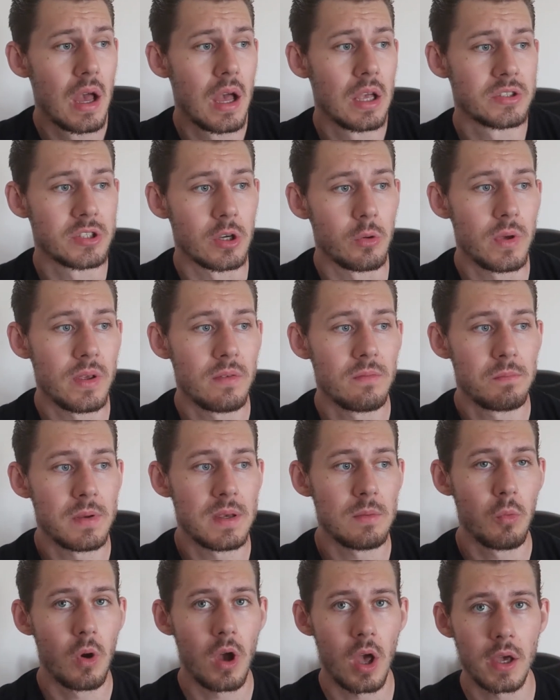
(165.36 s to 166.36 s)
So we've
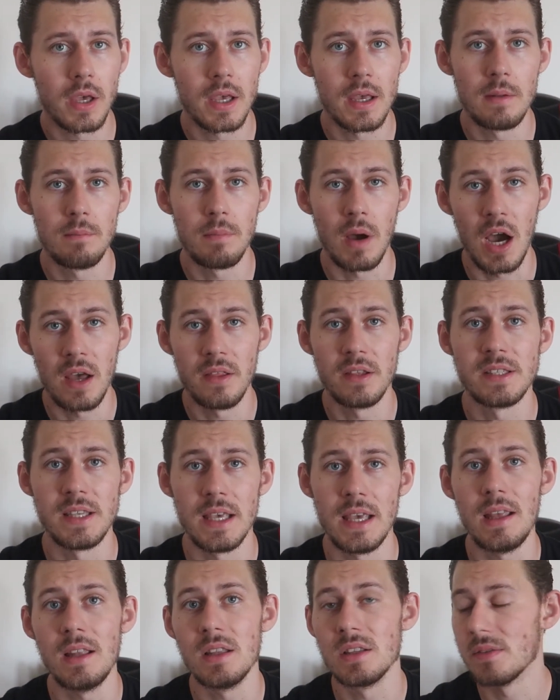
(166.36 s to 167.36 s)
been working behind the
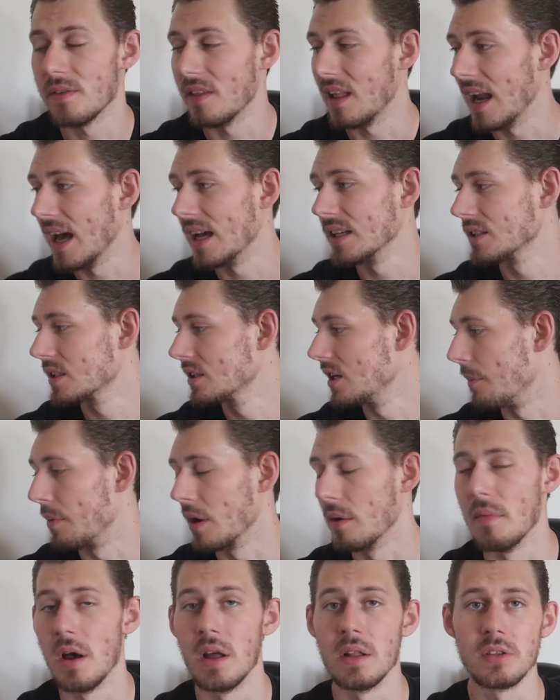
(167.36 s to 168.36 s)
scenes for the last
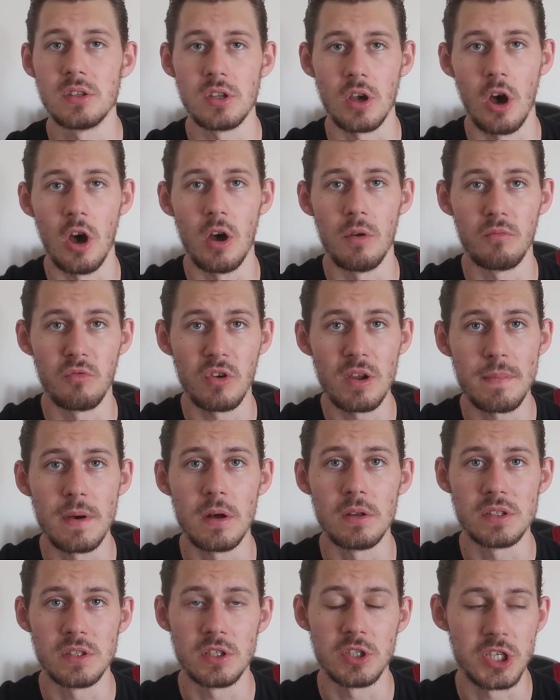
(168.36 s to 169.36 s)
couple of months on
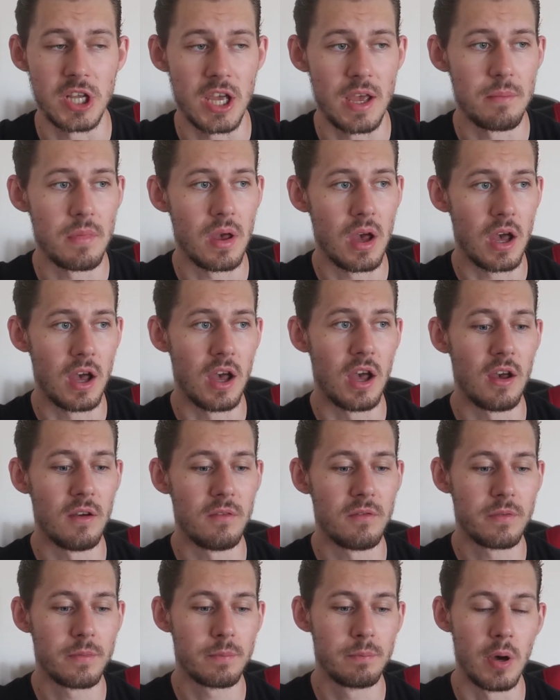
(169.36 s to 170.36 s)
rebuilding the gym,
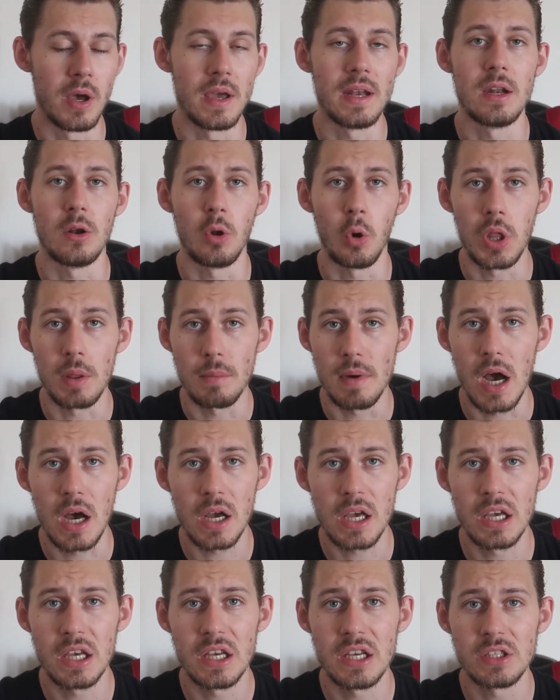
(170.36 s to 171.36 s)
putting in all the
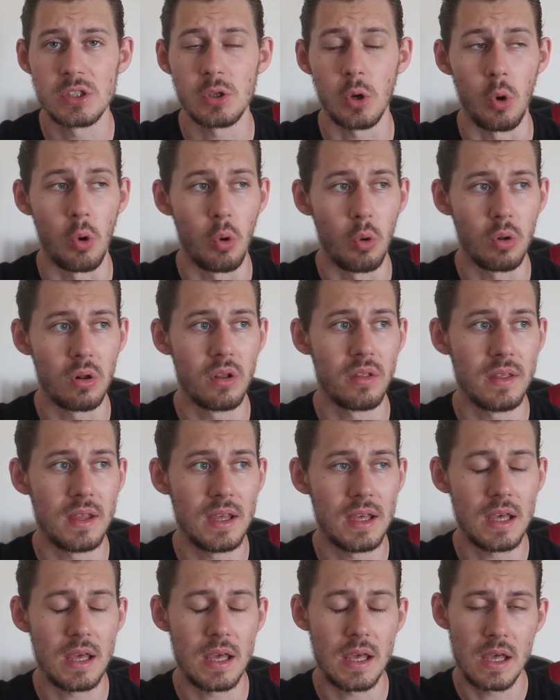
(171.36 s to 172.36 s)
markers, all of
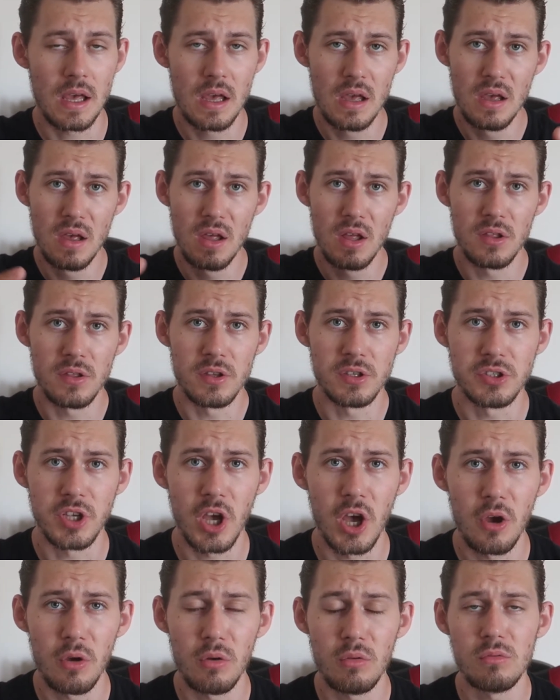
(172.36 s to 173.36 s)
the
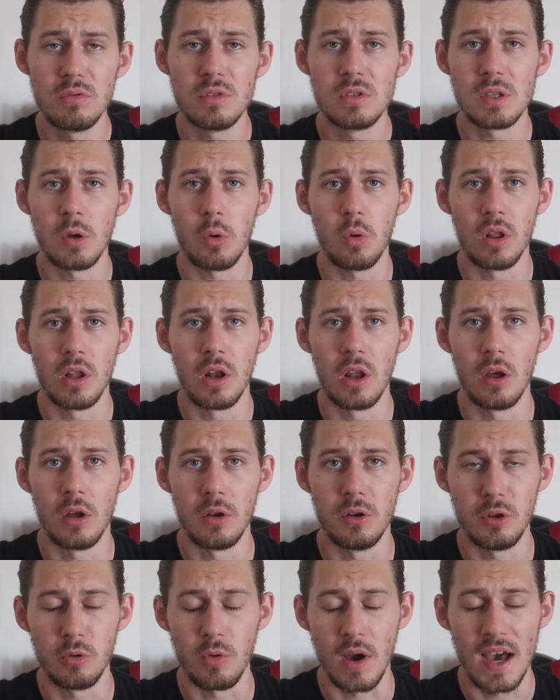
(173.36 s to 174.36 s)
zones, all the
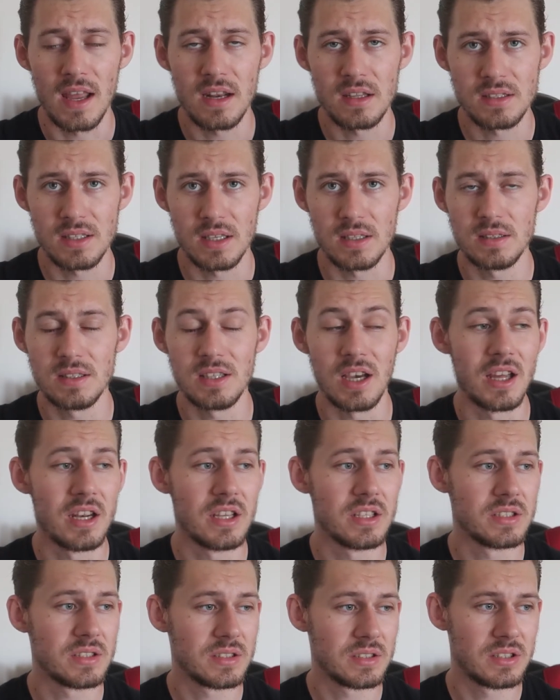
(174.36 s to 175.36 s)
new hand
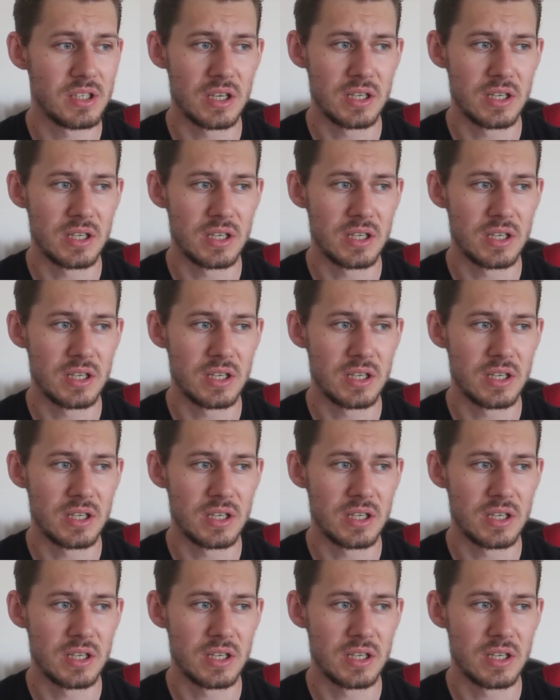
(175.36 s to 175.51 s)
sanitizers,